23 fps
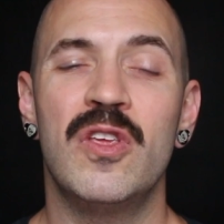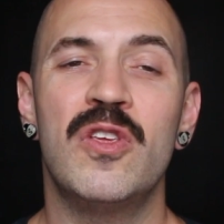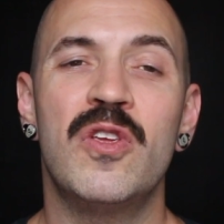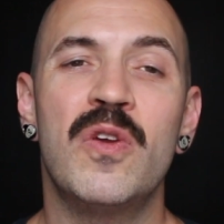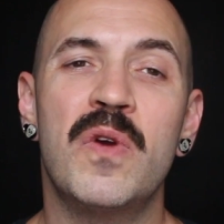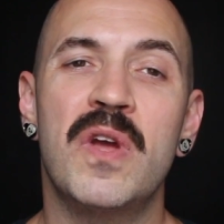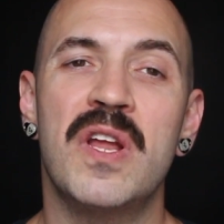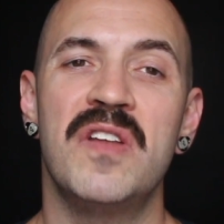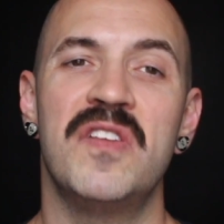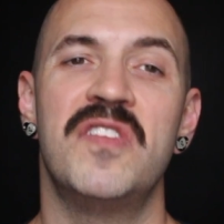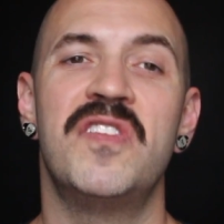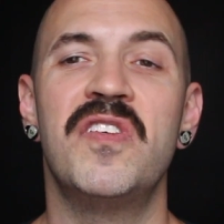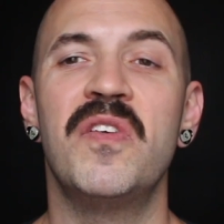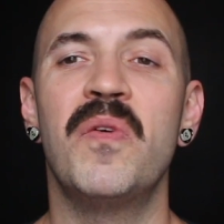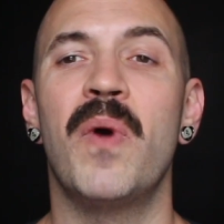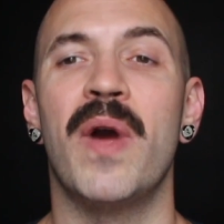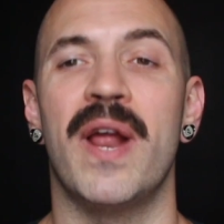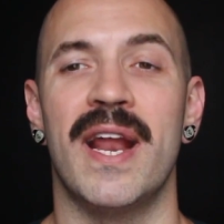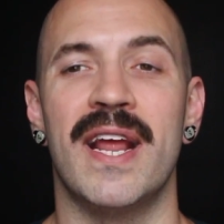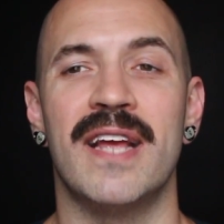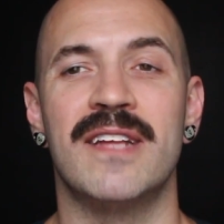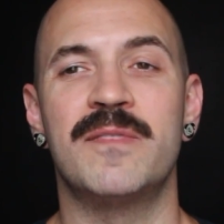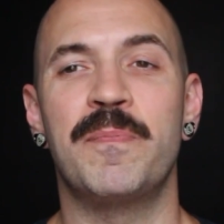you can do
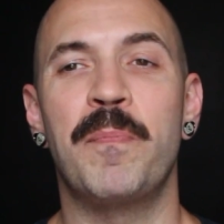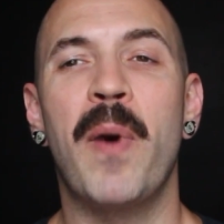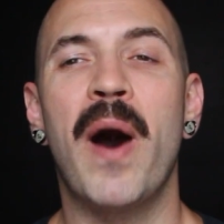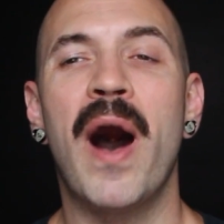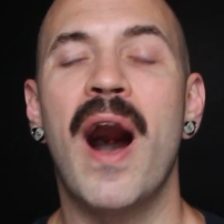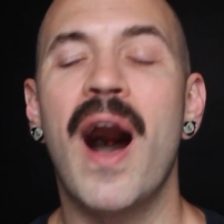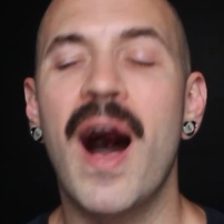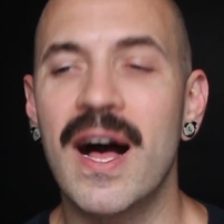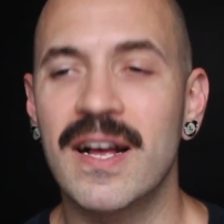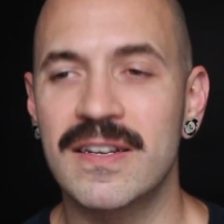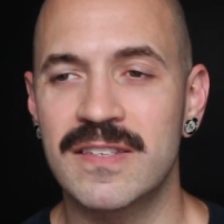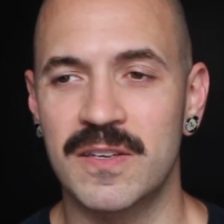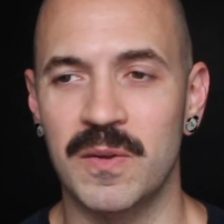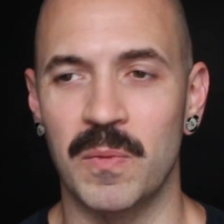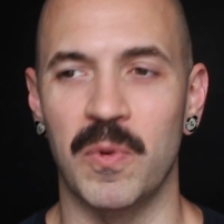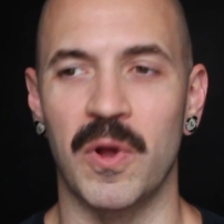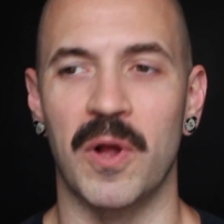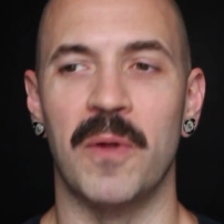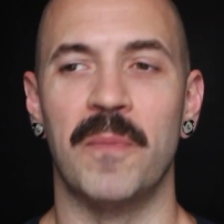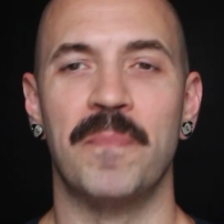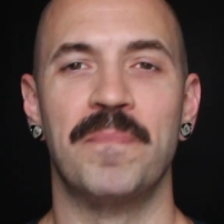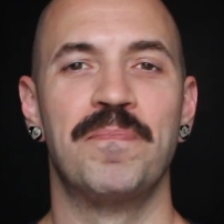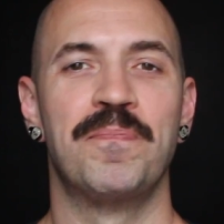it. It's
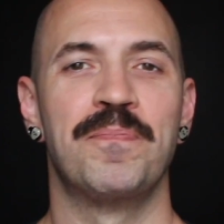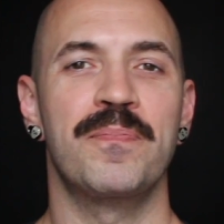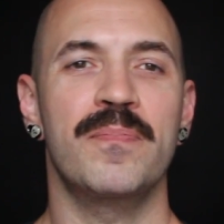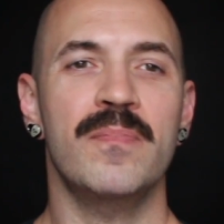possible.